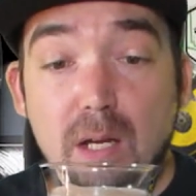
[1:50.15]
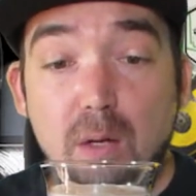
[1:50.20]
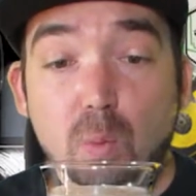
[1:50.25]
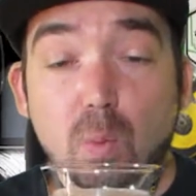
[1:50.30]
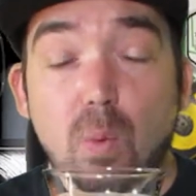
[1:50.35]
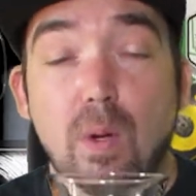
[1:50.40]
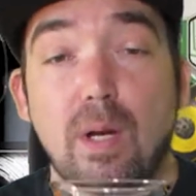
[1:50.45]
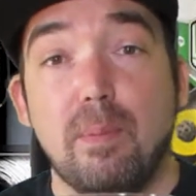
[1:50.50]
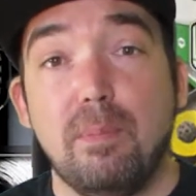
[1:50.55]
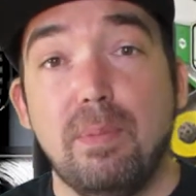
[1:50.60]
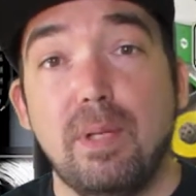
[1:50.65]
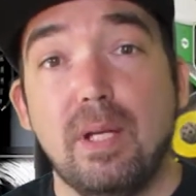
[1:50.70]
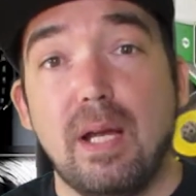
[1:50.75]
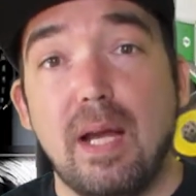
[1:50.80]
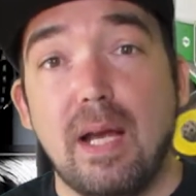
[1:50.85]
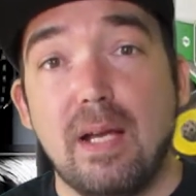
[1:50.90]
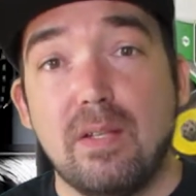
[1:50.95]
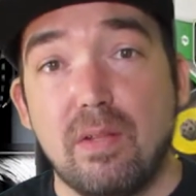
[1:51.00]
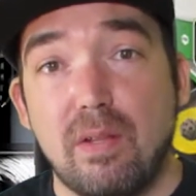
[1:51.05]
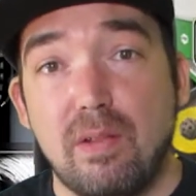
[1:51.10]
when a beer
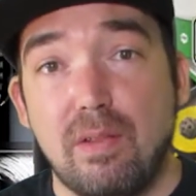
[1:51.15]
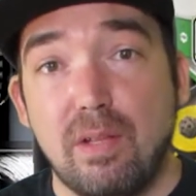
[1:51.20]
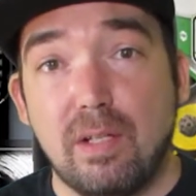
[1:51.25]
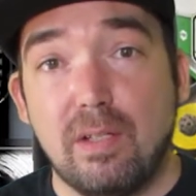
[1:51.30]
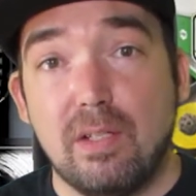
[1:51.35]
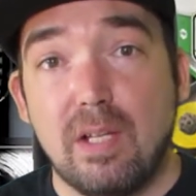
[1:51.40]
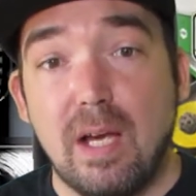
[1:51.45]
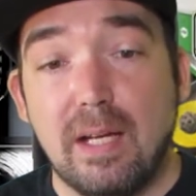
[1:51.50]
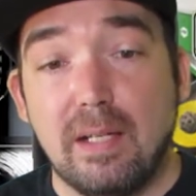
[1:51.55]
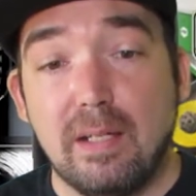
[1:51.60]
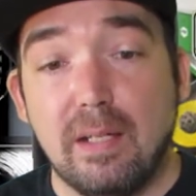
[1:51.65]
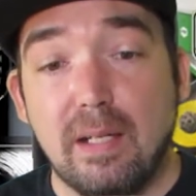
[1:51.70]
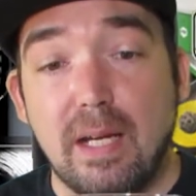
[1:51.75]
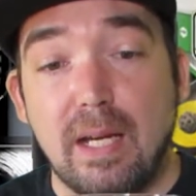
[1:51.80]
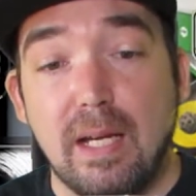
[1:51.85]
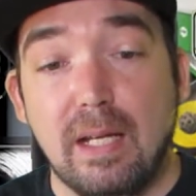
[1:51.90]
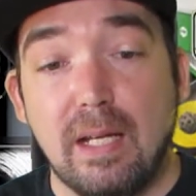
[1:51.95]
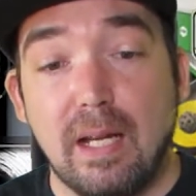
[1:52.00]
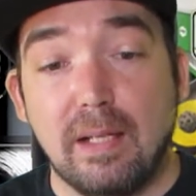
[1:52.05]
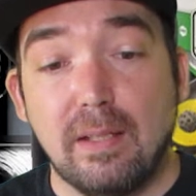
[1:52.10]
has a thick, tight-knit
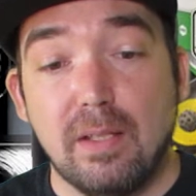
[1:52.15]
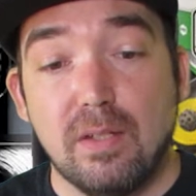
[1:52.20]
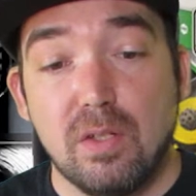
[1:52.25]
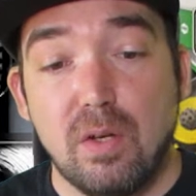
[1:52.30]
head like this,